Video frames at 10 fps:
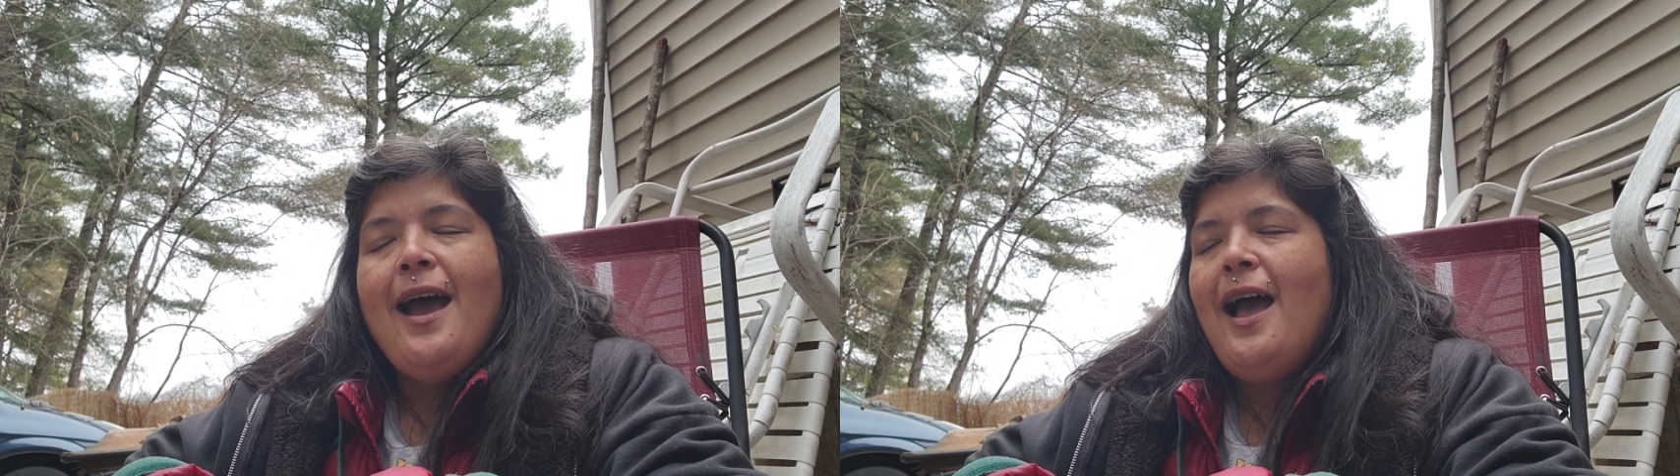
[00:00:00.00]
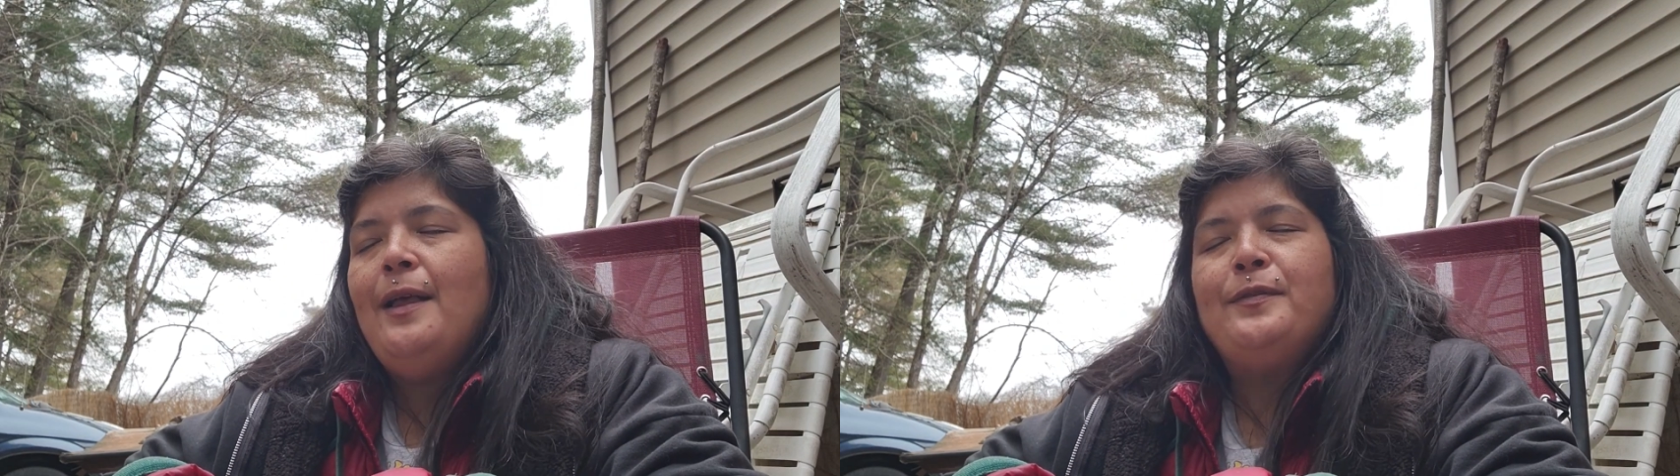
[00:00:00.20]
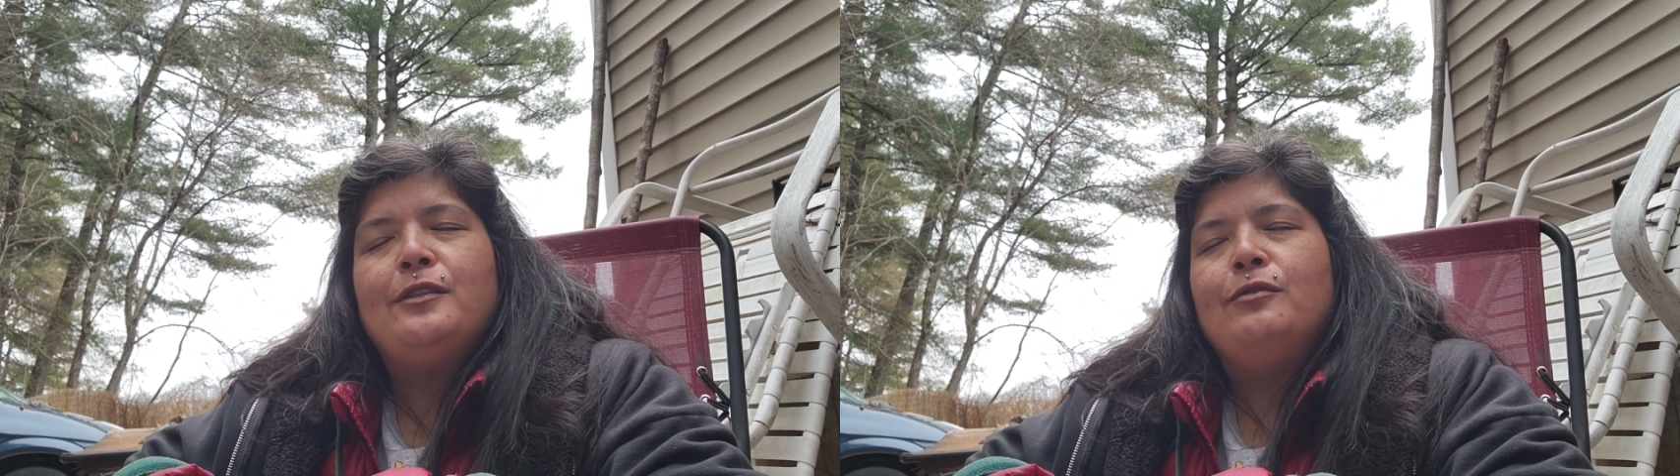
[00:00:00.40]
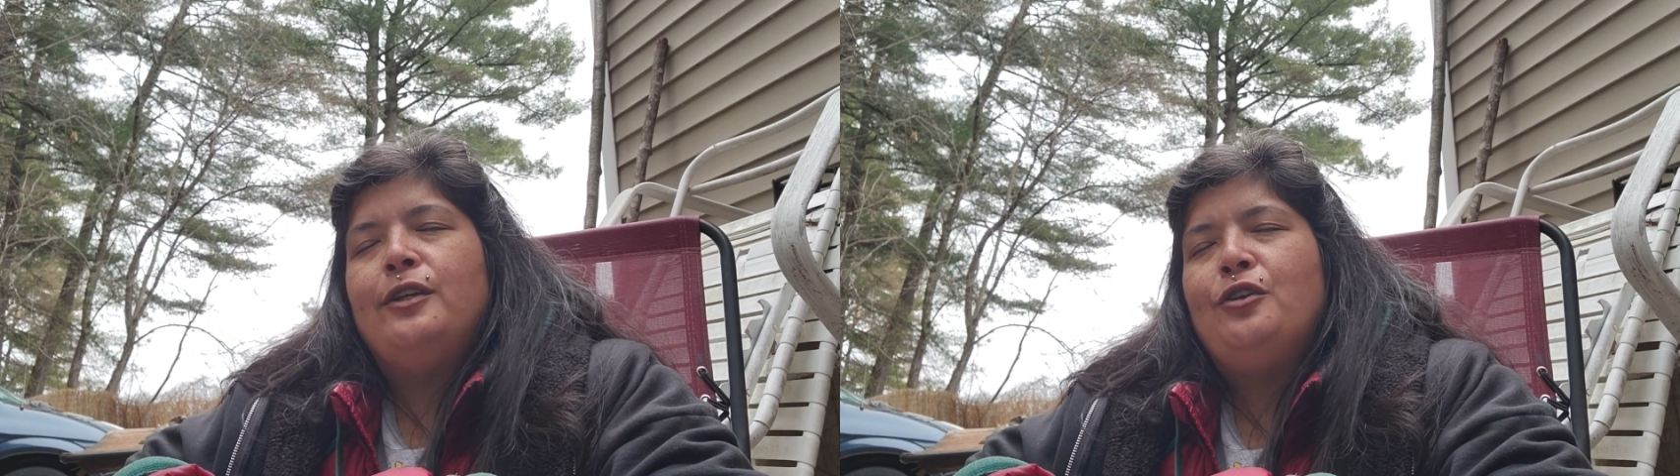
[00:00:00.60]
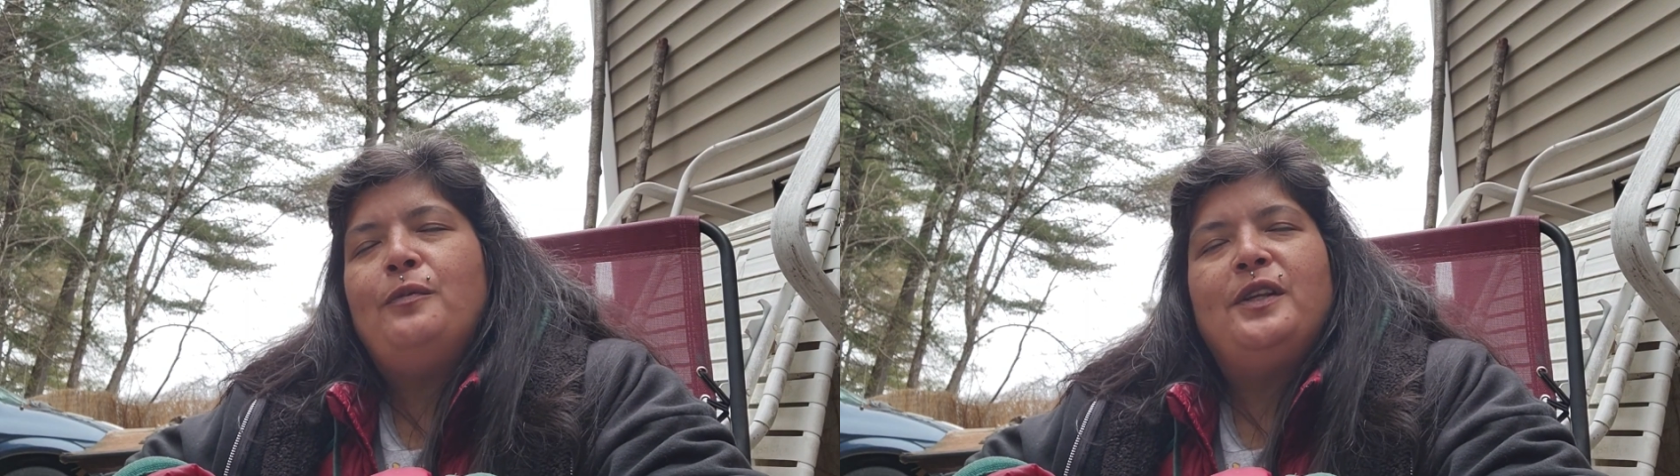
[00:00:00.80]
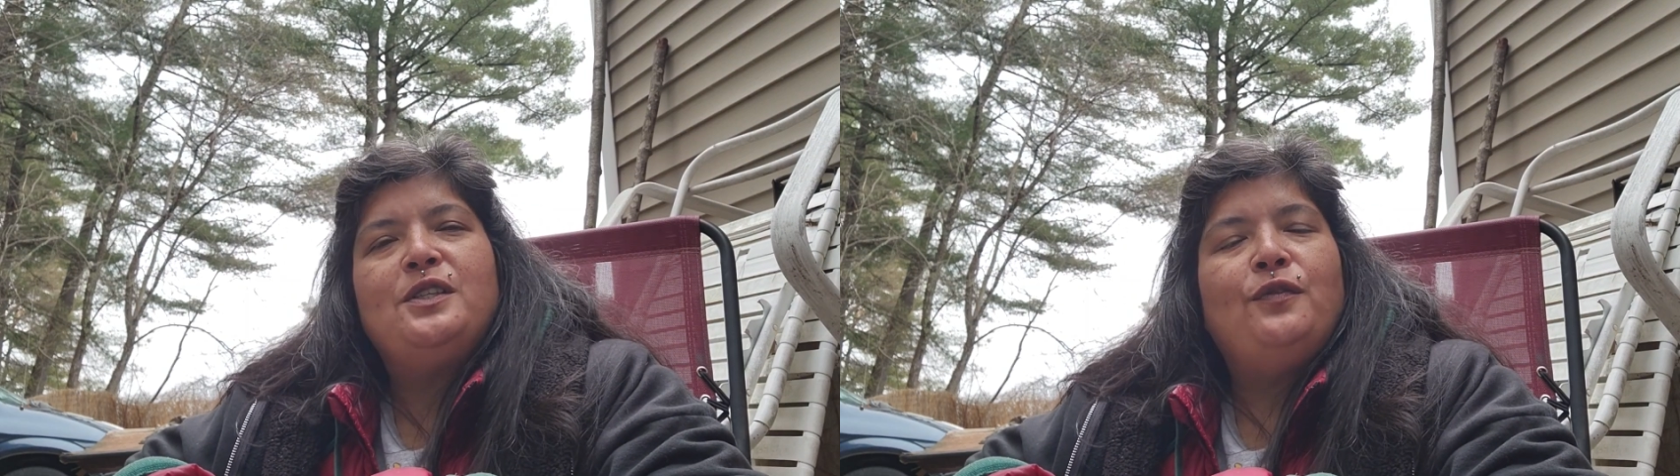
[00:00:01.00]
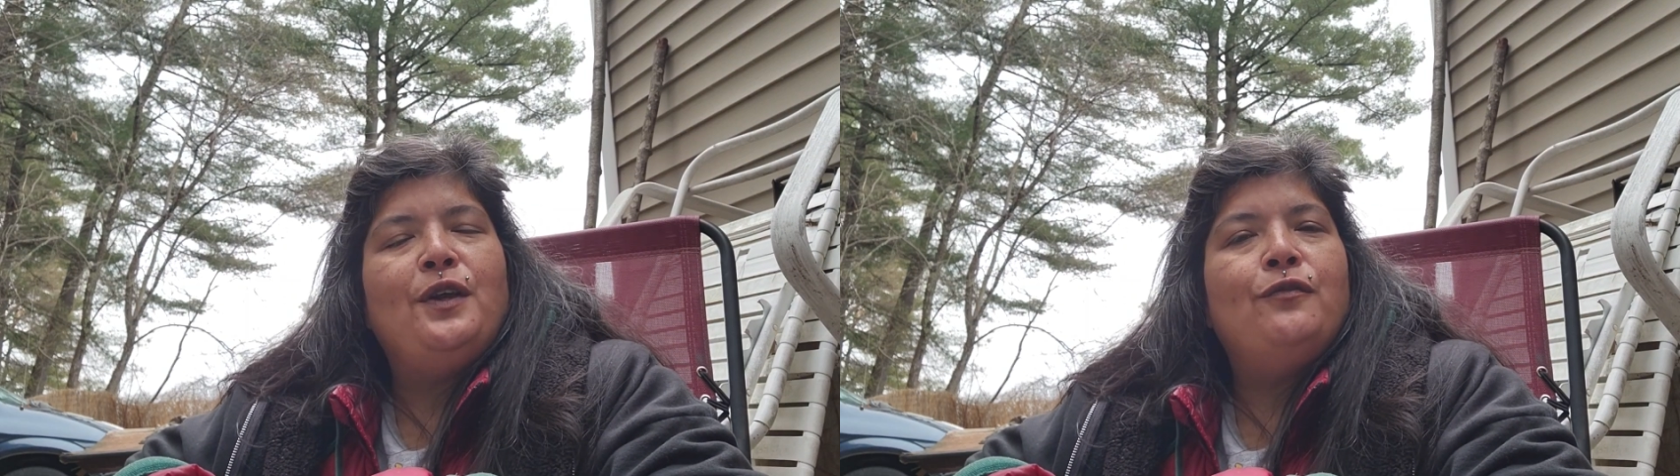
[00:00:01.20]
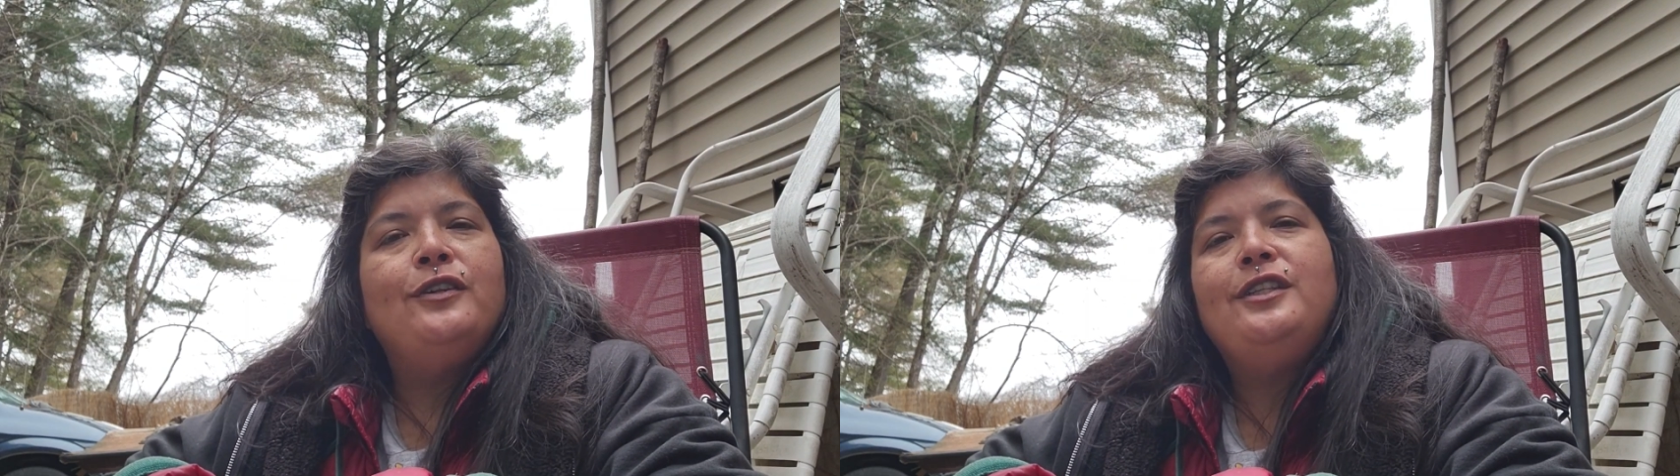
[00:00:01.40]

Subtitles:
Absolutely nobody's favorite,